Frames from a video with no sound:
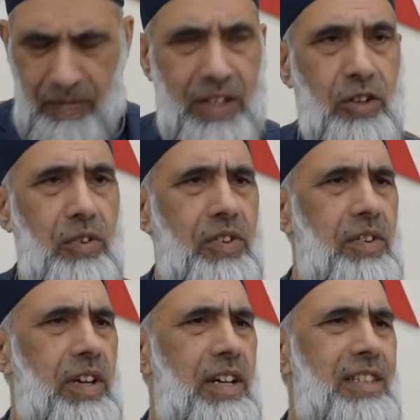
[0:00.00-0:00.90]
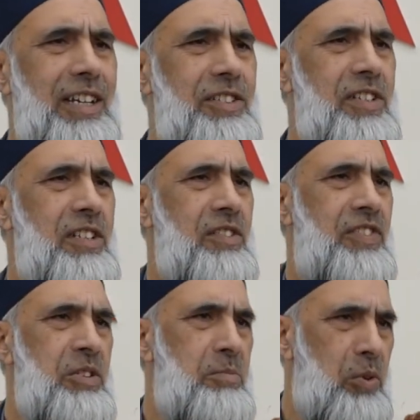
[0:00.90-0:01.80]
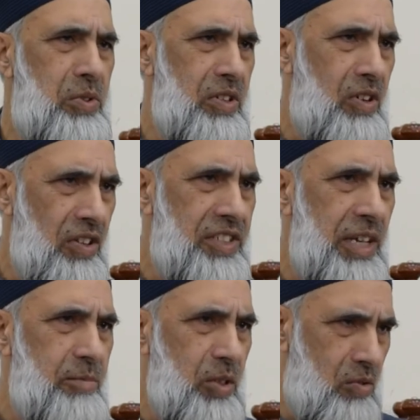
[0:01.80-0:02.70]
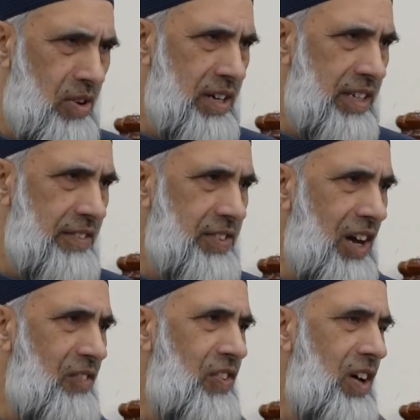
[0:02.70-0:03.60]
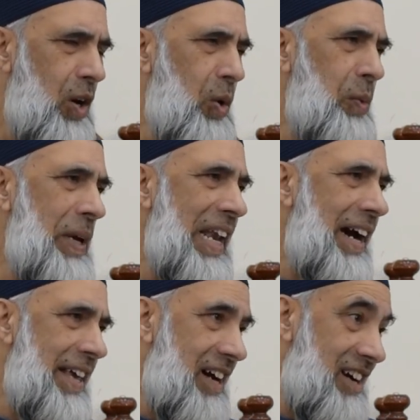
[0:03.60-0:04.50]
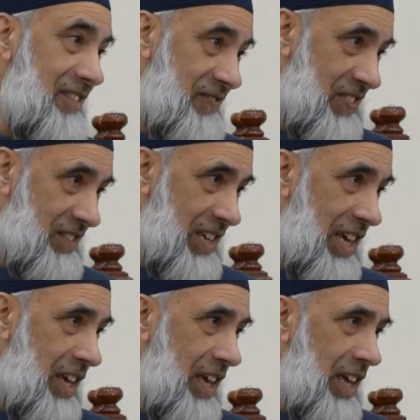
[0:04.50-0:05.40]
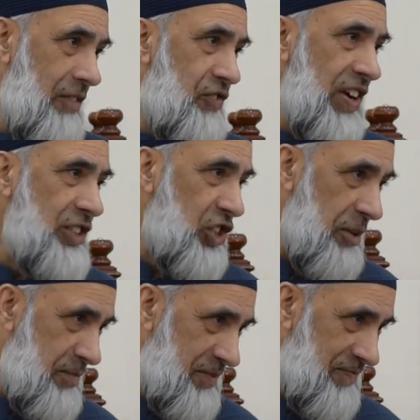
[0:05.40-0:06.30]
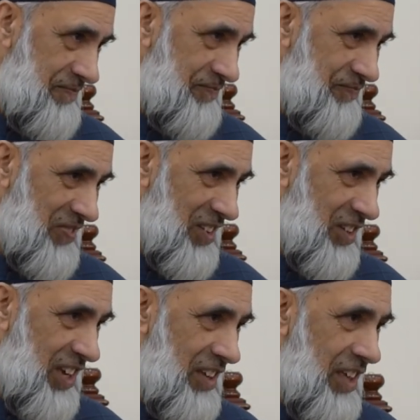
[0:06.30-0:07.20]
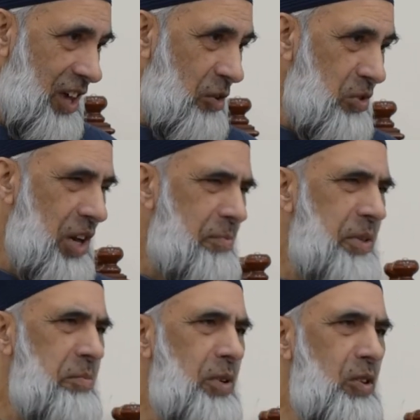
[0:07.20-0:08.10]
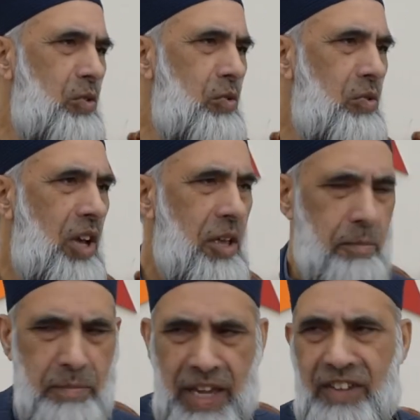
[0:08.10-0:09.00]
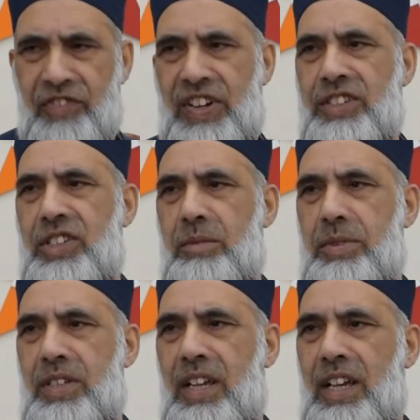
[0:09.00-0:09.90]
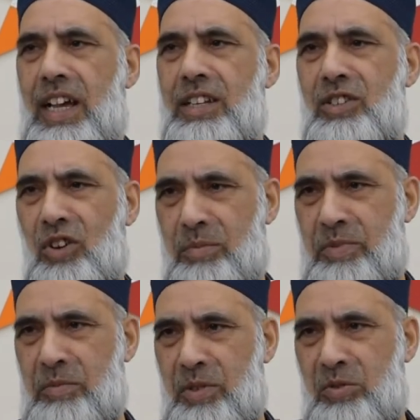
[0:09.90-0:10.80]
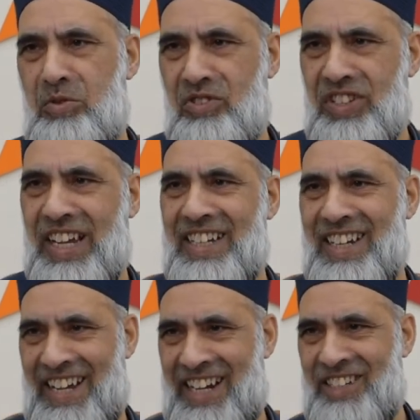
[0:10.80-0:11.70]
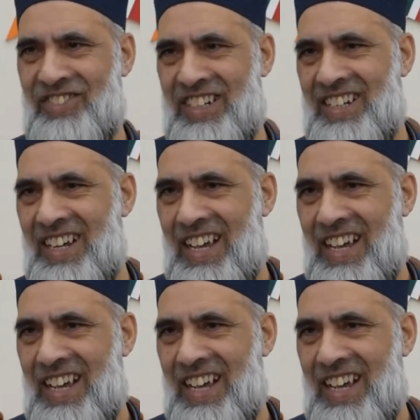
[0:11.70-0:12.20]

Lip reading: you know, there is another very important concept the Quran gives of wilaya, okay? Friendship, okay? We are people who make friendships and not people who create hatred